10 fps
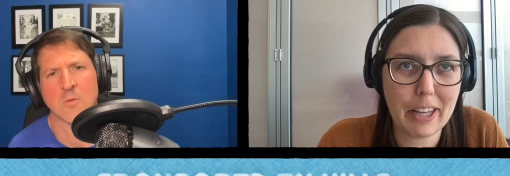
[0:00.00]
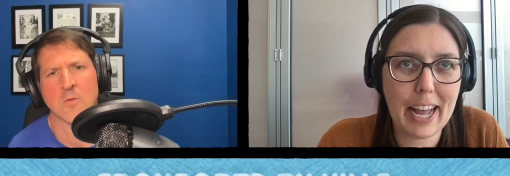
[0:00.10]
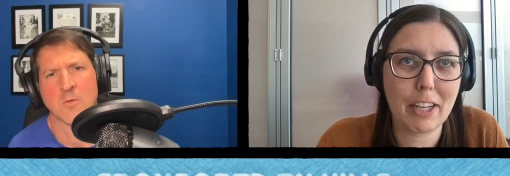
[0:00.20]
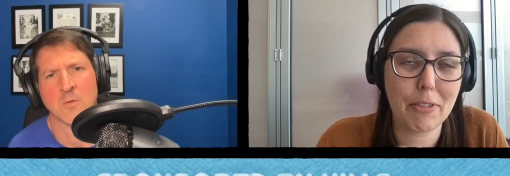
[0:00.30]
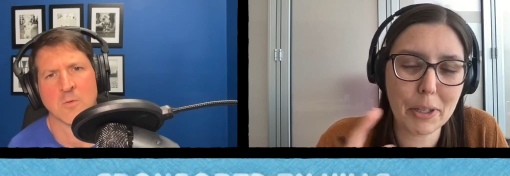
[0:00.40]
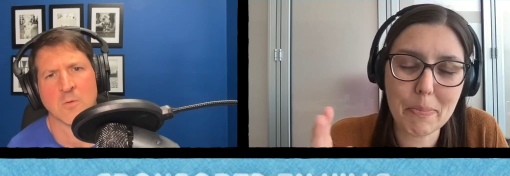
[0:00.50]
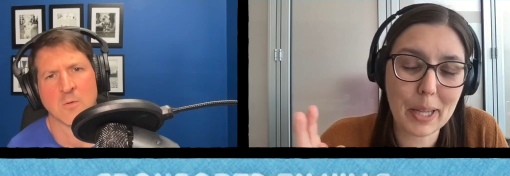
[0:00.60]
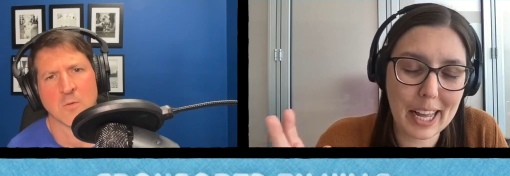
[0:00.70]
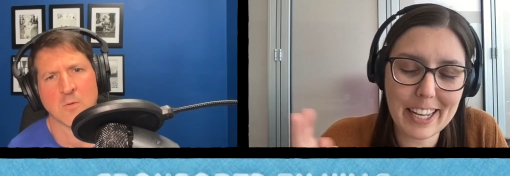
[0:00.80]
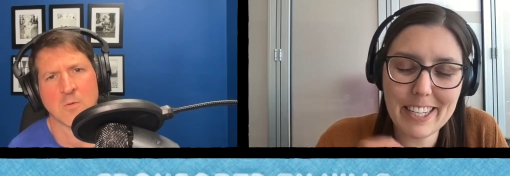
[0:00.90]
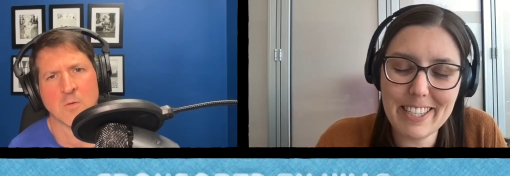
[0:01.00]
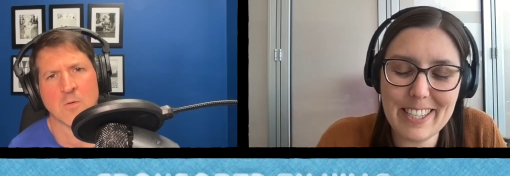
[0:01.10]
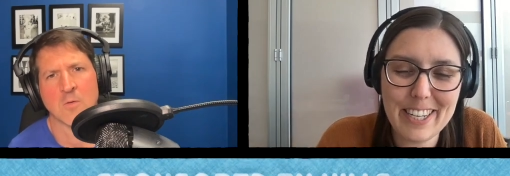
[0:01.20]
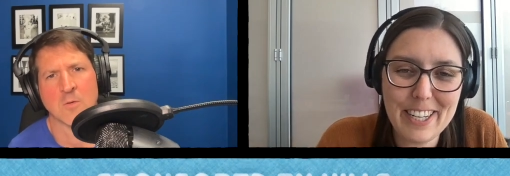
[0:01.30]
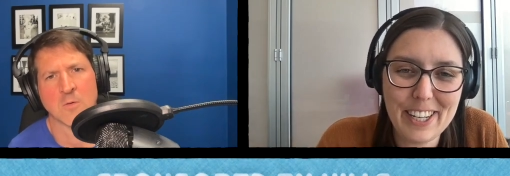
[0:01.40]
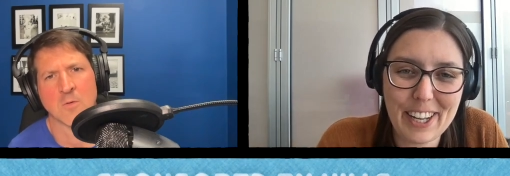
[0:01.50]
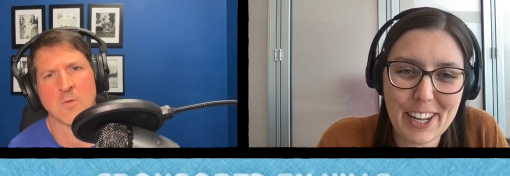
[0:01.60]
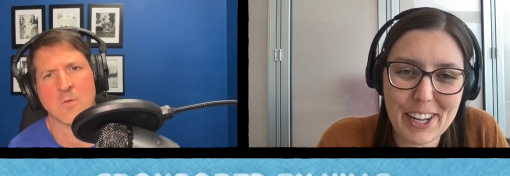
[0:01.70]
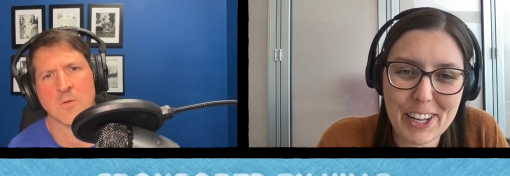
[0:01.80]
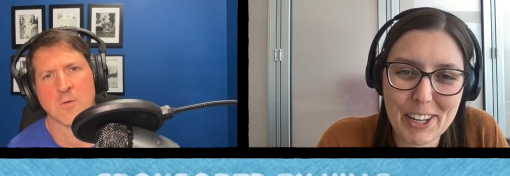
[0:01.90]
Speaker 1: lack of compliance
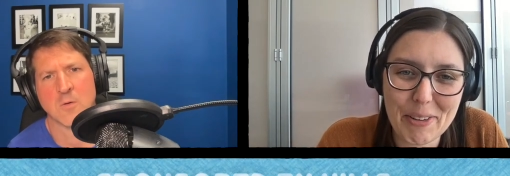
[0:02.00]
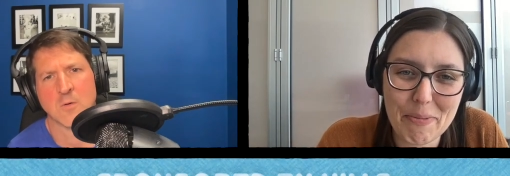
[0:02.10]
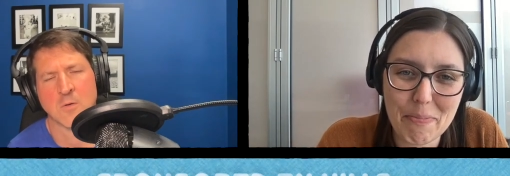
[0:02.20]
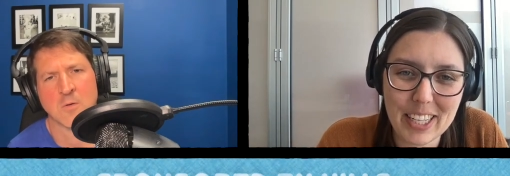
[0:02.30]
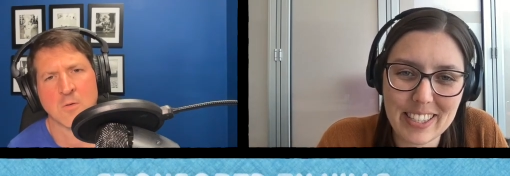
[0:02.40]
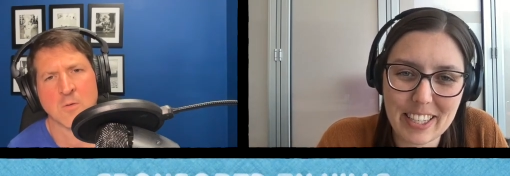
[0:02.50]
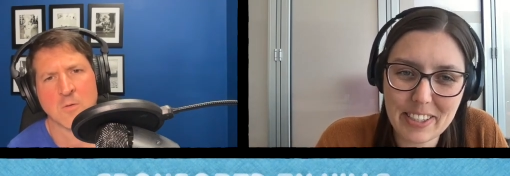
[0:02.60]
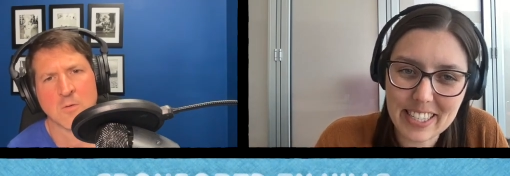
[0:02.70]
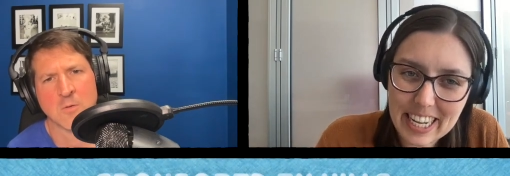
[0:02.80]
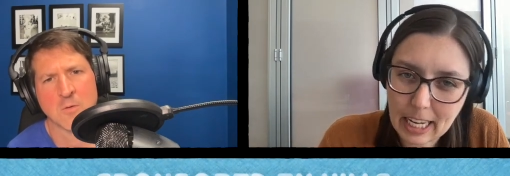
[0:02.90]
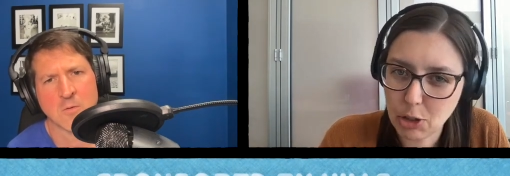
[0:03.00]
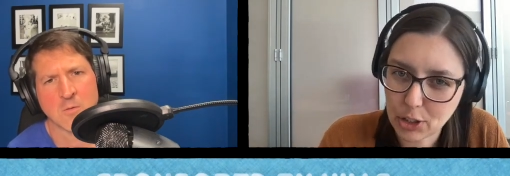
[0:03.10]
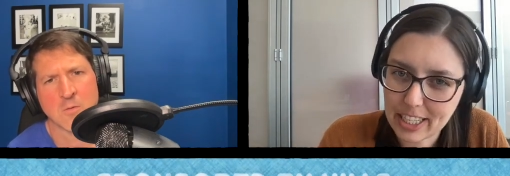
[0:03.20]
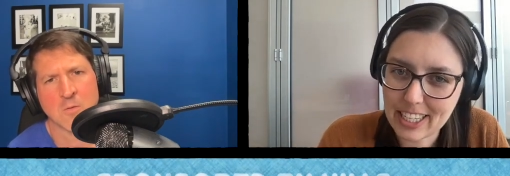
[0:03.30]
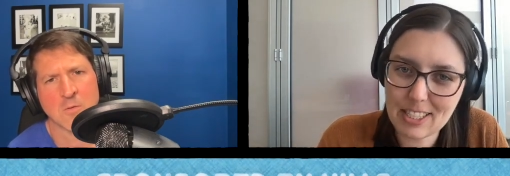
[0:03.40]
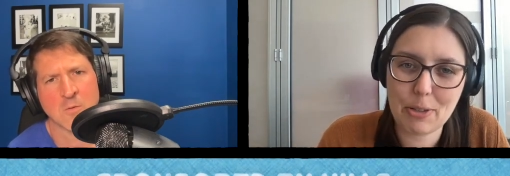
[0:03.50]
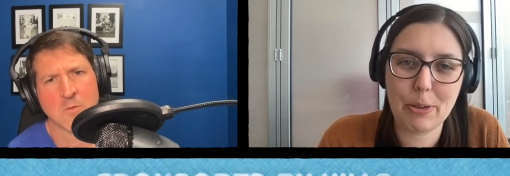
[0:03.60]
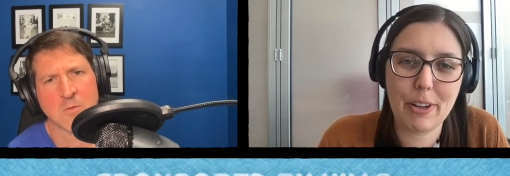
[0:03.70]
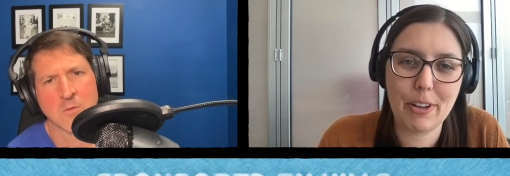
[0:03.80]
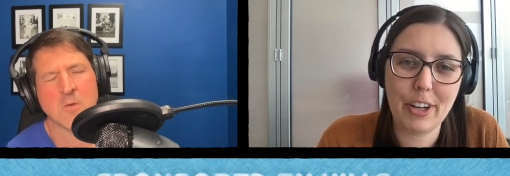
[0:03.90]
because um, they're sneaking
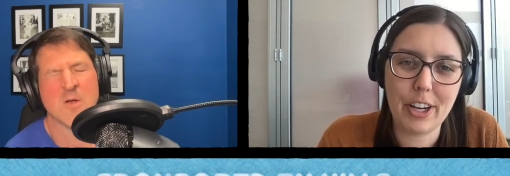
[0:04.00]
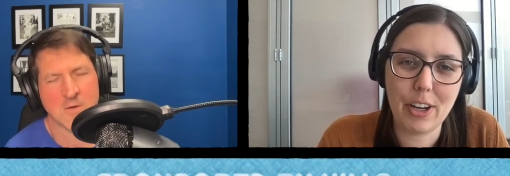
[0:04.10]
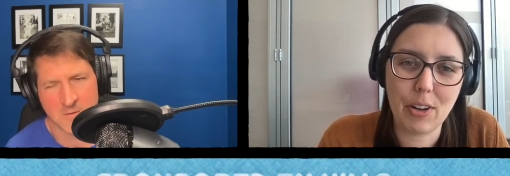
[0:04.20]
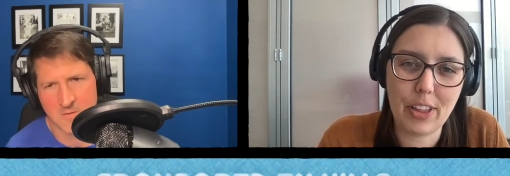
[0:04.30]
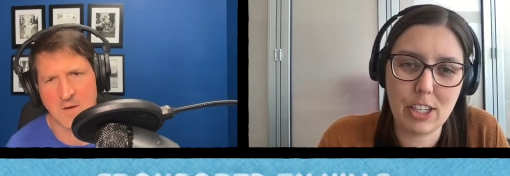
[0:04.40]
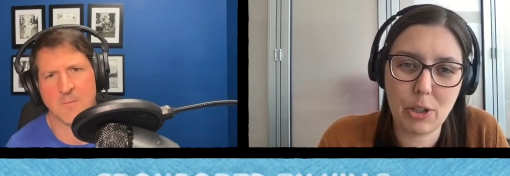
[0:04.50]
treats or you know yeah.